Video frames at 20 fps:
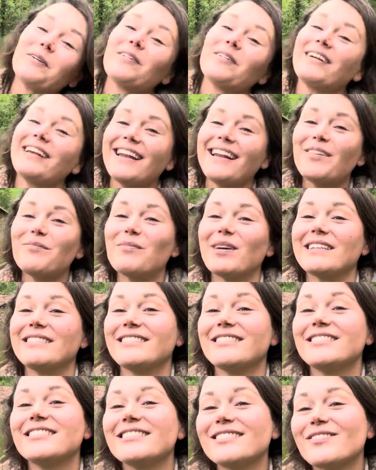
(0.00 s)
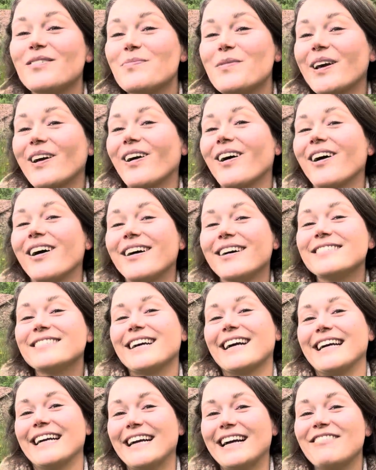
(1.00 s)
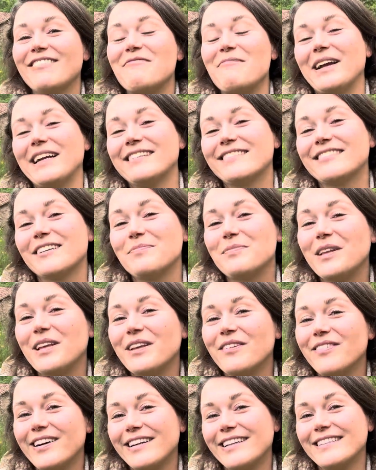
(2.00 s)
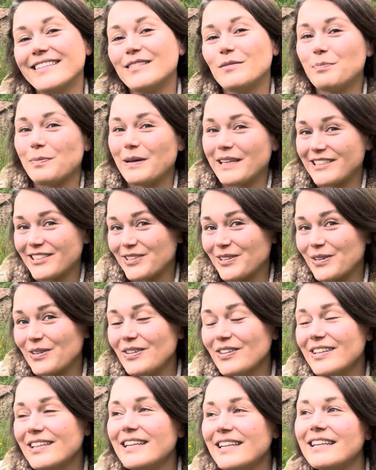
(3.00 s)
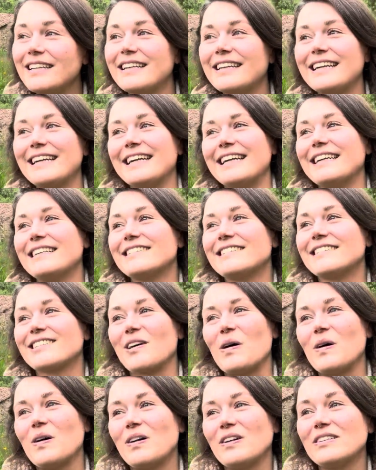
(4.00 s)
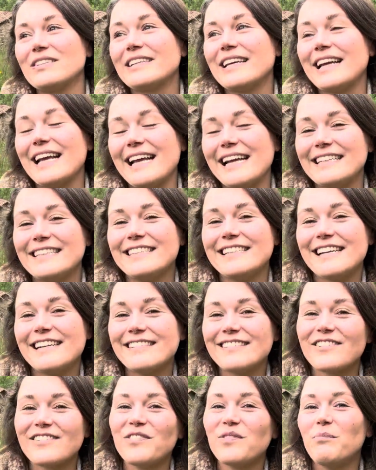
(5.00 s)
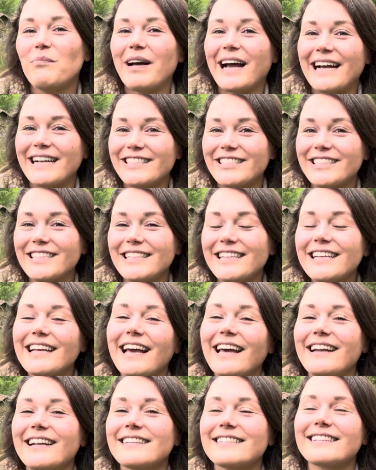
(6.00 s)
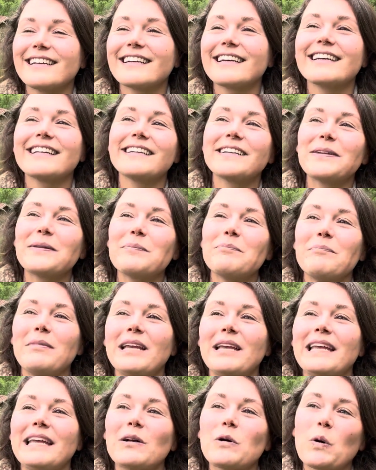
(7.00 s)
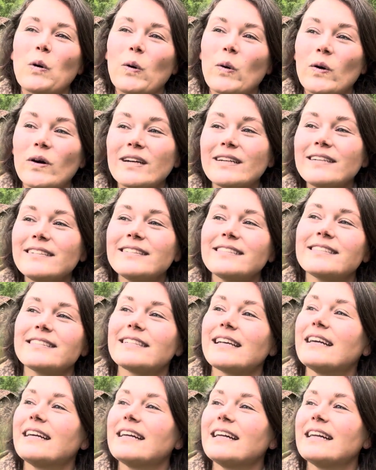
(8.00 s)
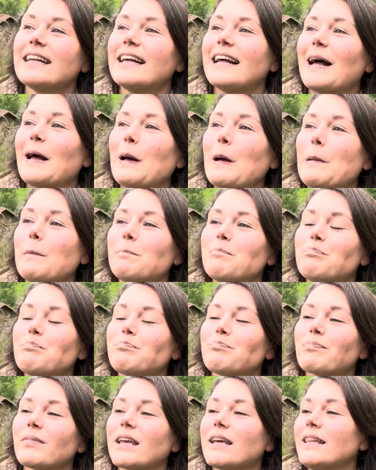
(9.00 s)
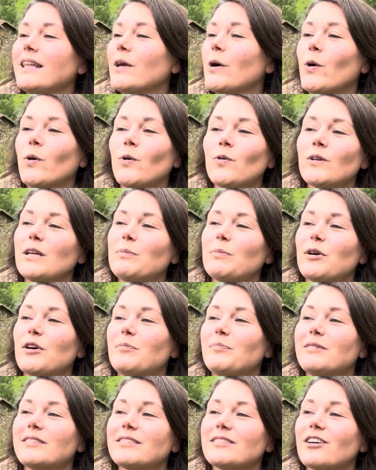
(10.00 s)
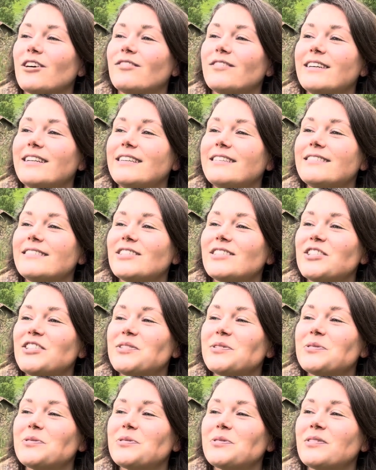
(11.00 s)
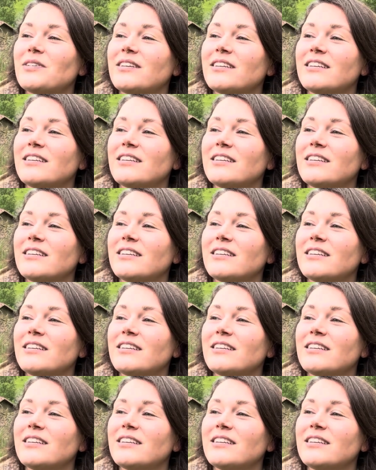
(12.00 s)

getting messages from the cards, I have made something very special. It's called 8 Days of Magik, and it's like a little mini course. The only purpose of it is to